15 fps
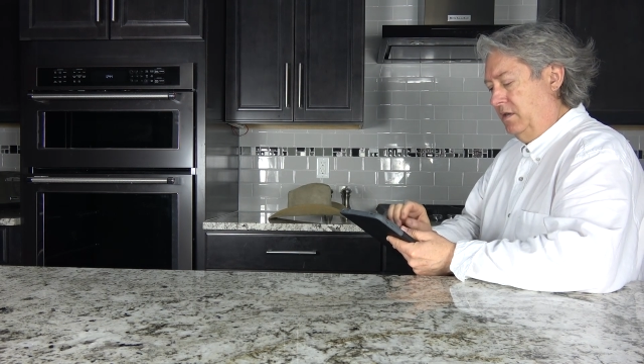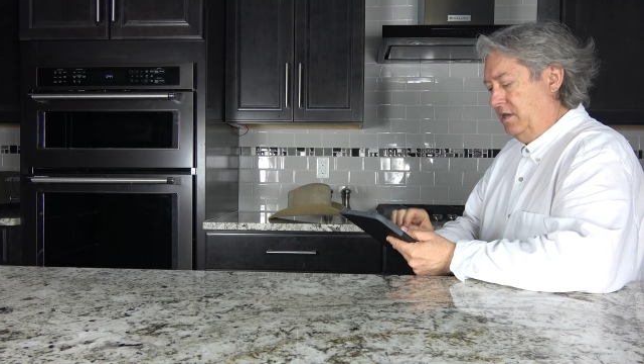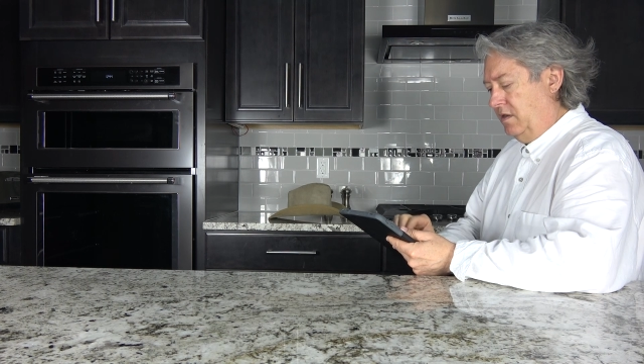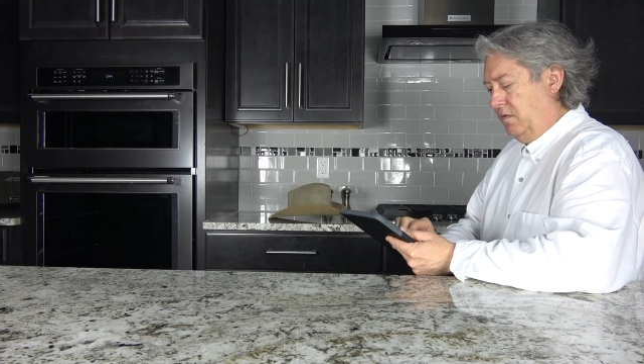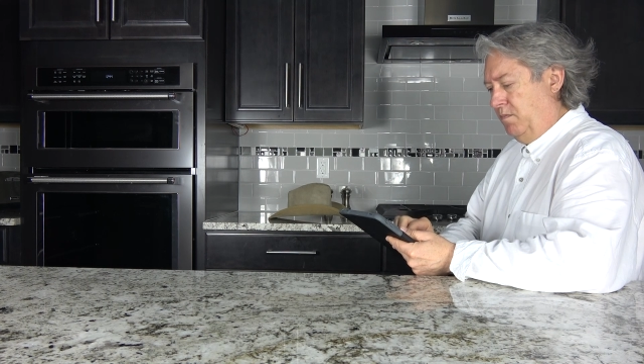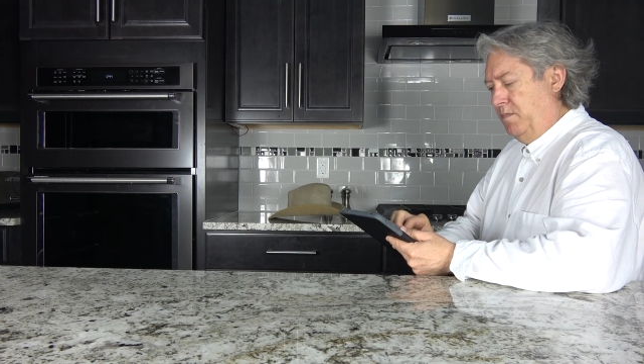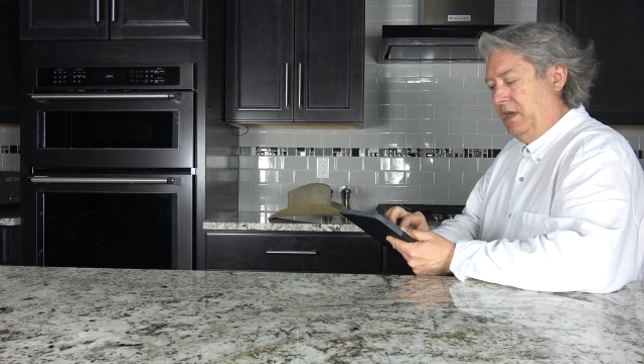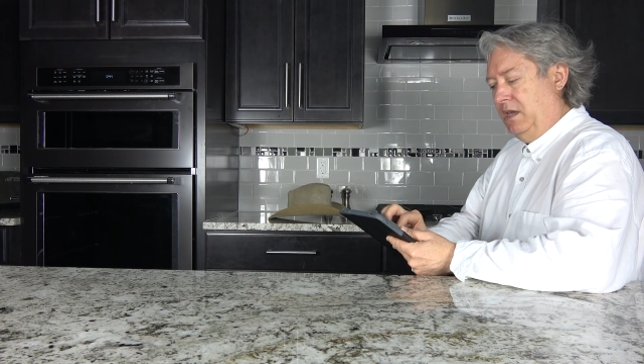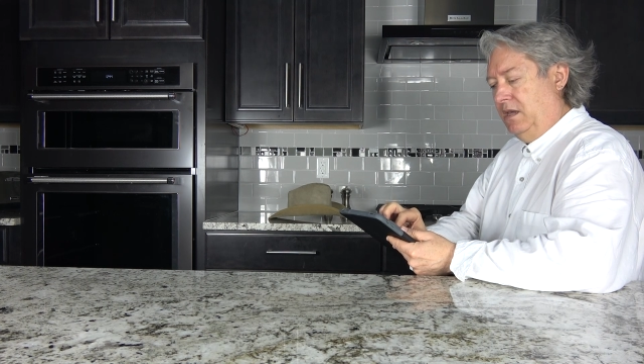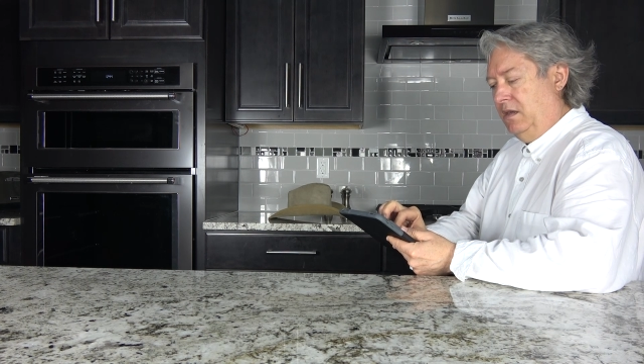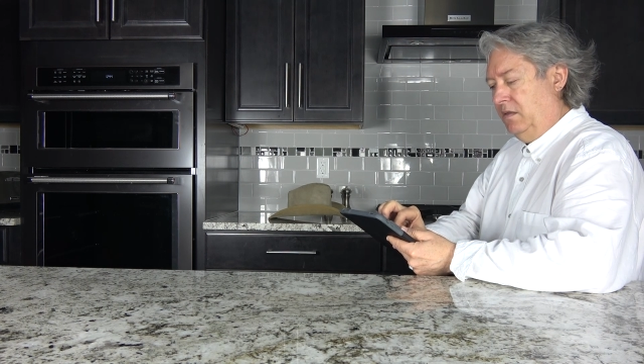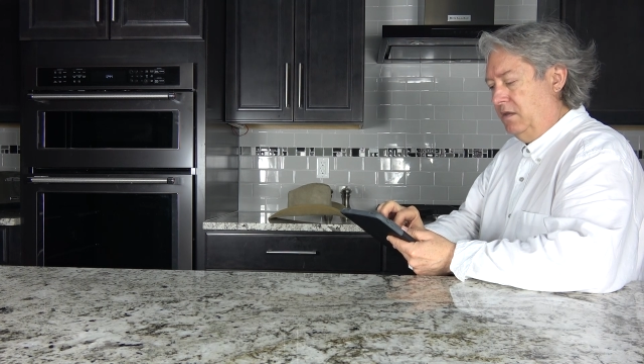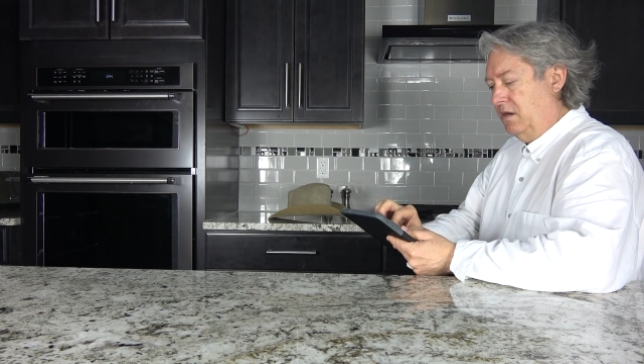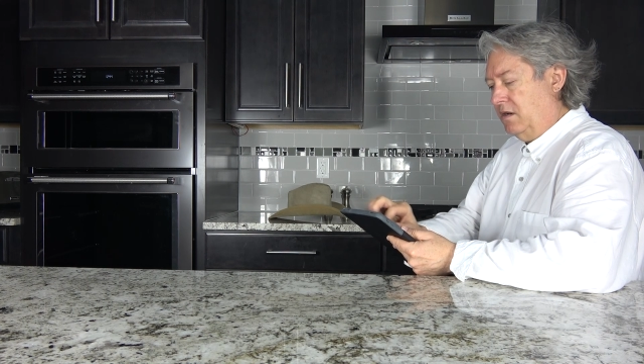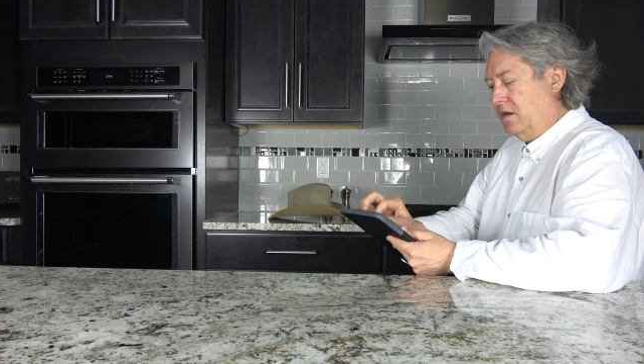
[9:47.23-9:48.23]
Tell
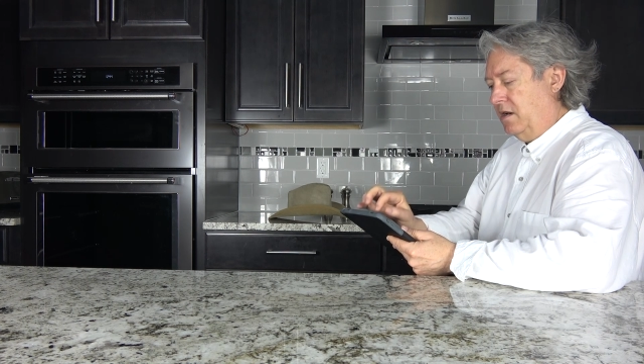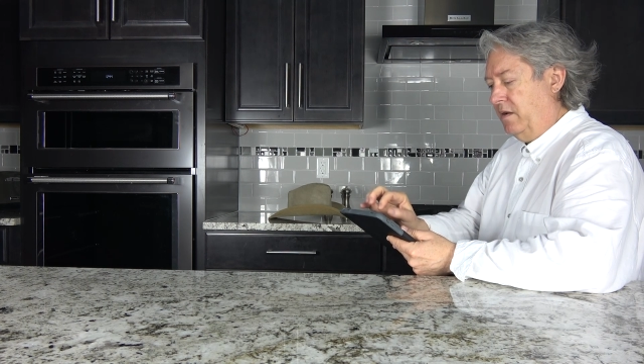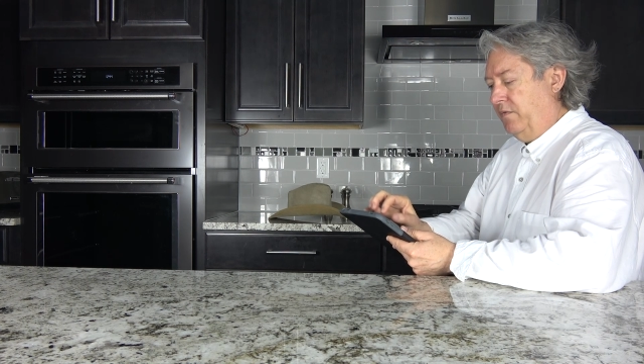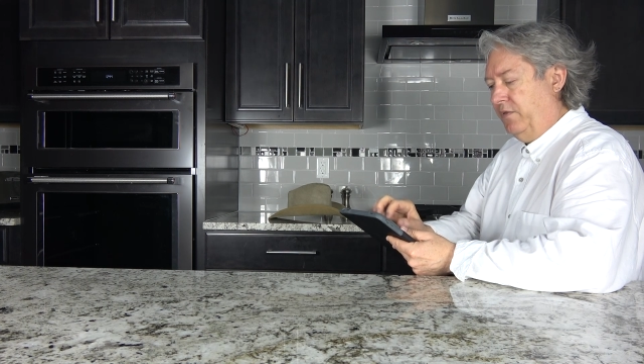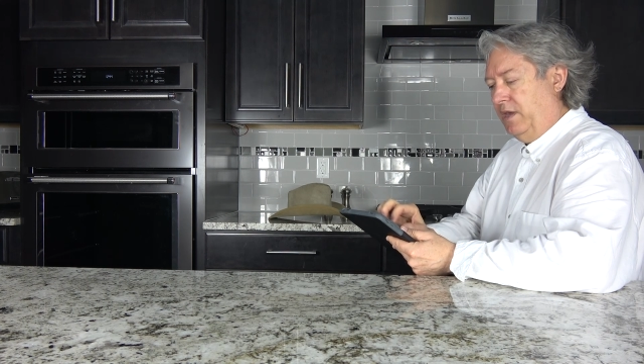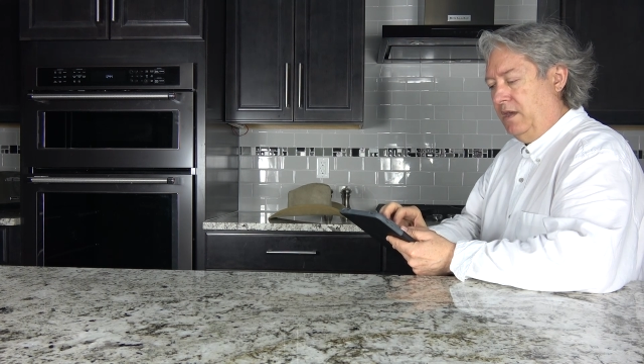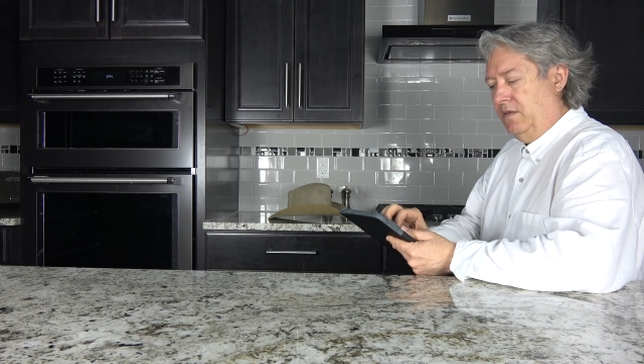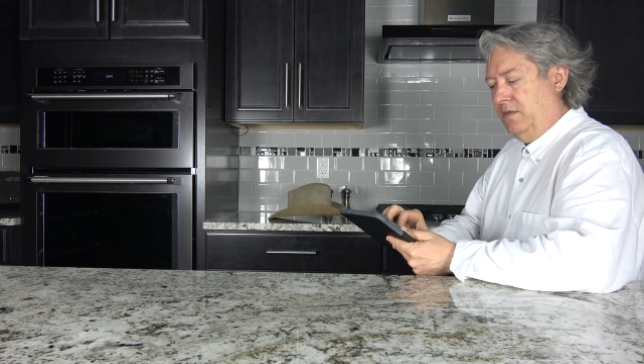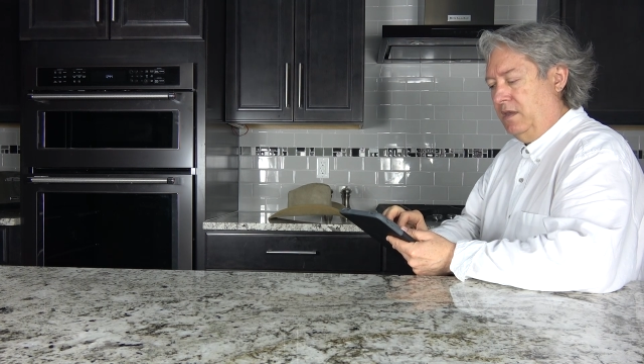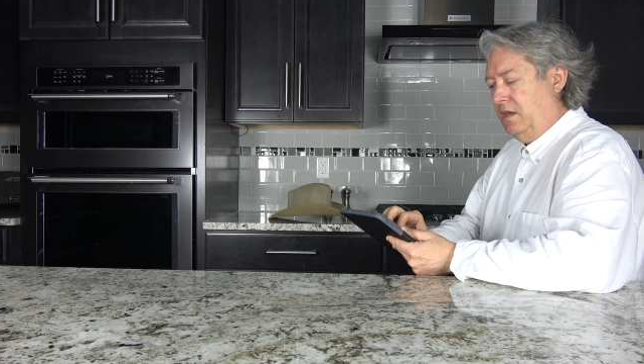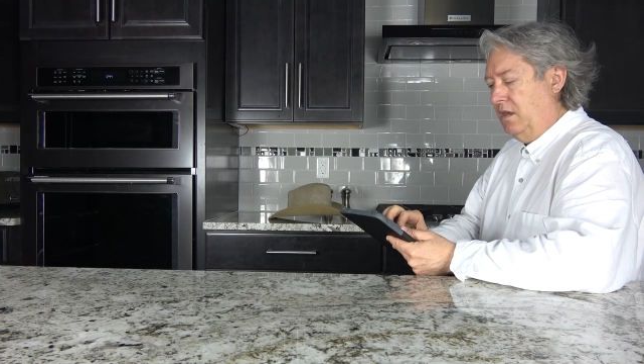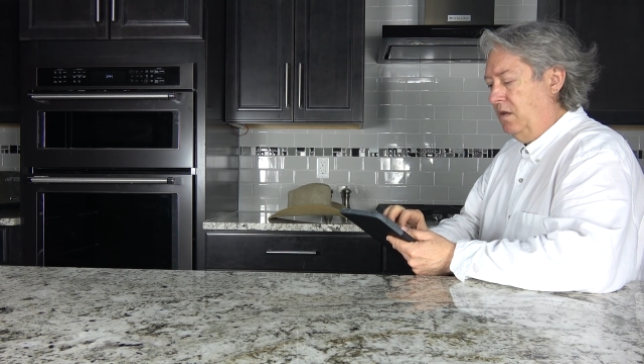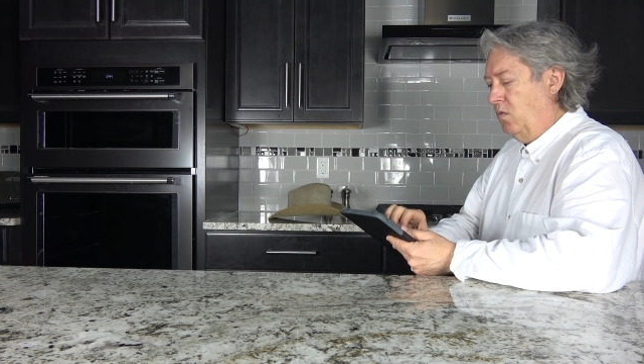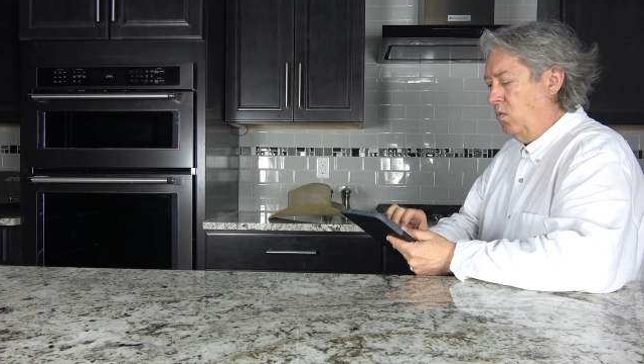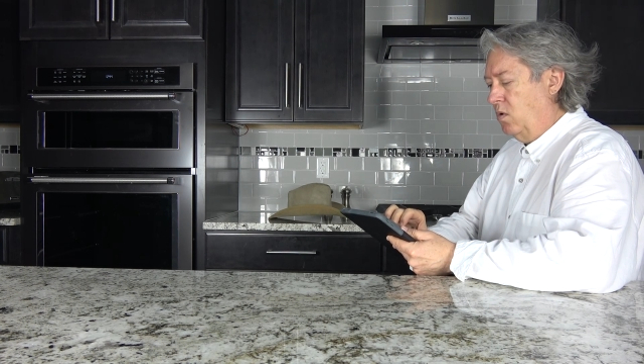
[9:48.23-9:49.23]
me the RFK thing